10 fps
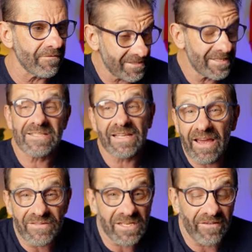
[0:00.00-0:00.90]
And this is
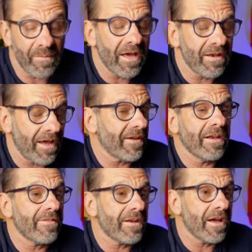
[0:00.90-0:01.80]
live stuff. I'm not, I've
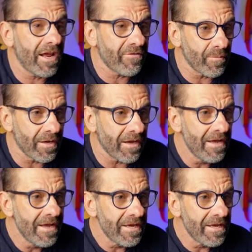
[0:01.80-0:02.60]
got nothing to hide from you.